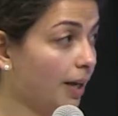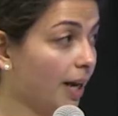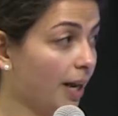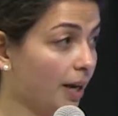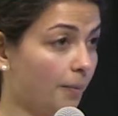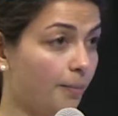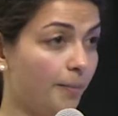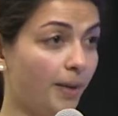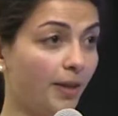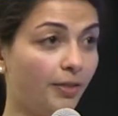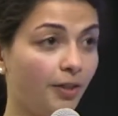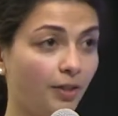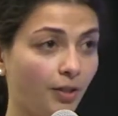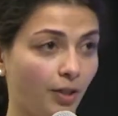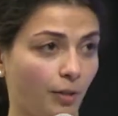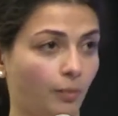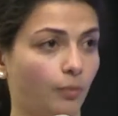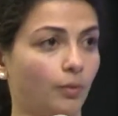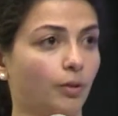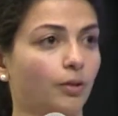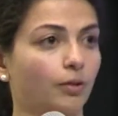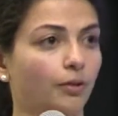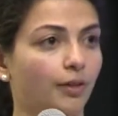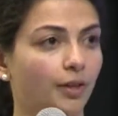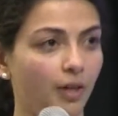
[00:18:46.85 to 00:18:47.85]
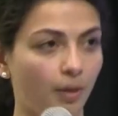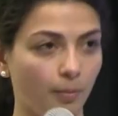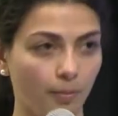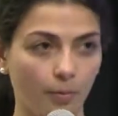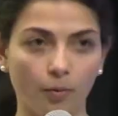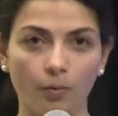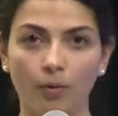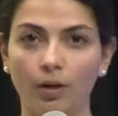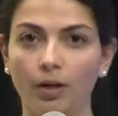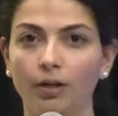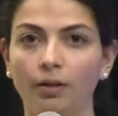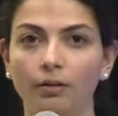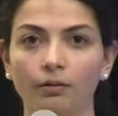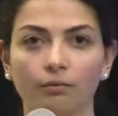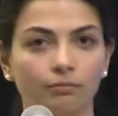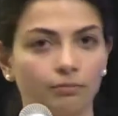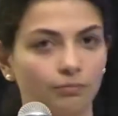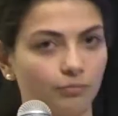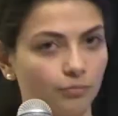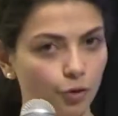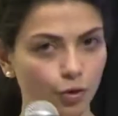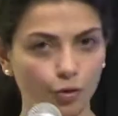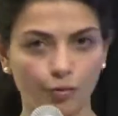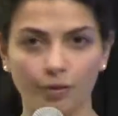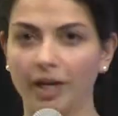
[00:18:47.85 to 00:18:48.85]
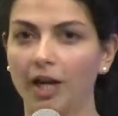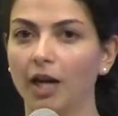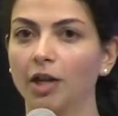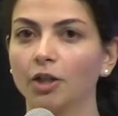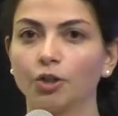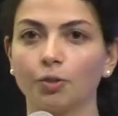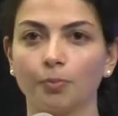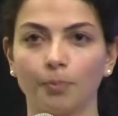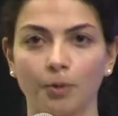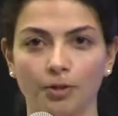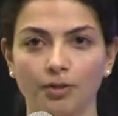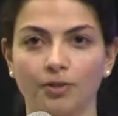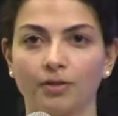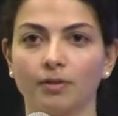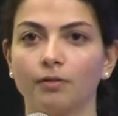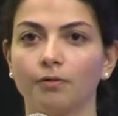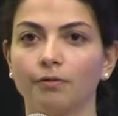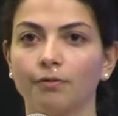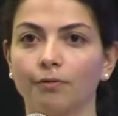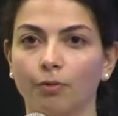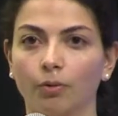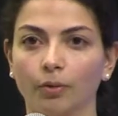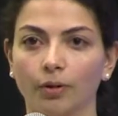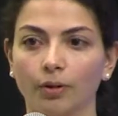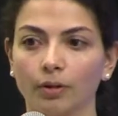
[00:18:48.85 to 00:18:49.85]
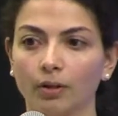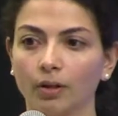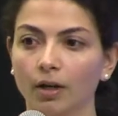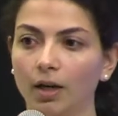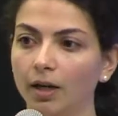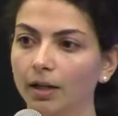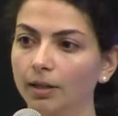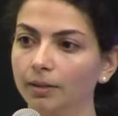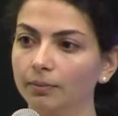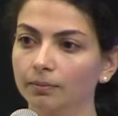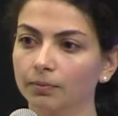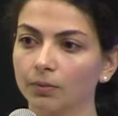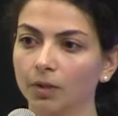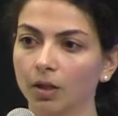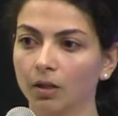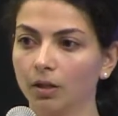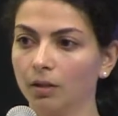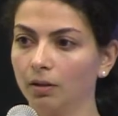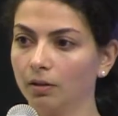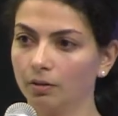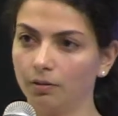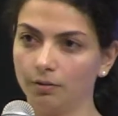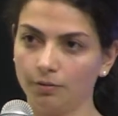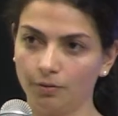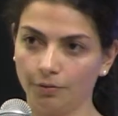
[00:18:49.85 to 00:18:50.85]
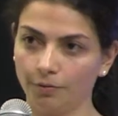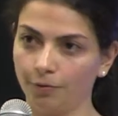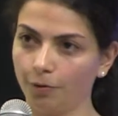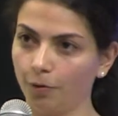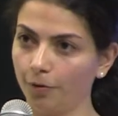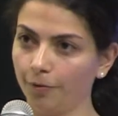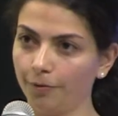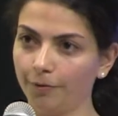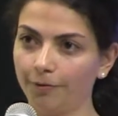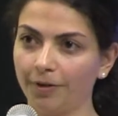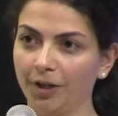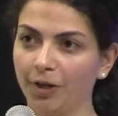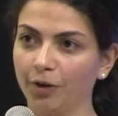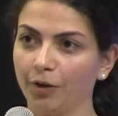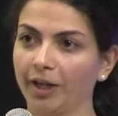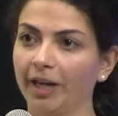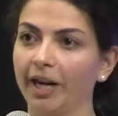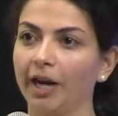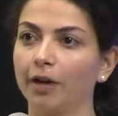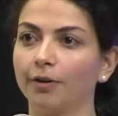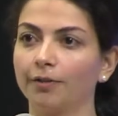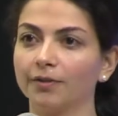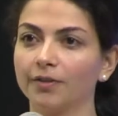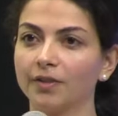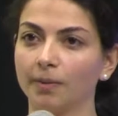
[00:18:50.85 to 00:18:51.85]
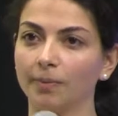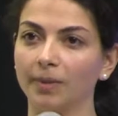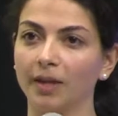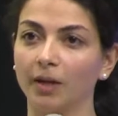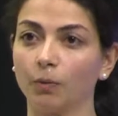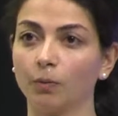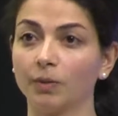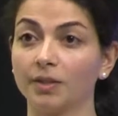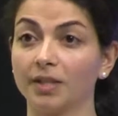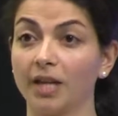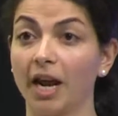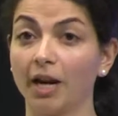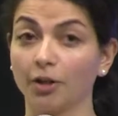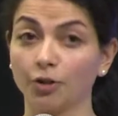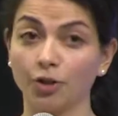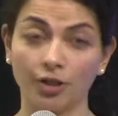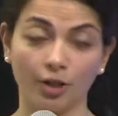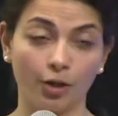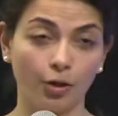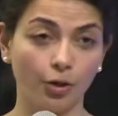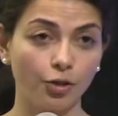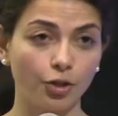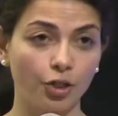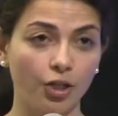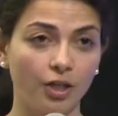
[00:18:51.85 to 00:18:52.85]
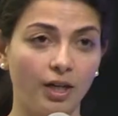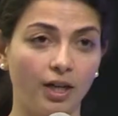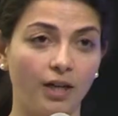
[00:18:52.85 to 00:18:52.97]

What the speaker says: It meant that you were the #1 triage person for figuring out if something was actually urgent,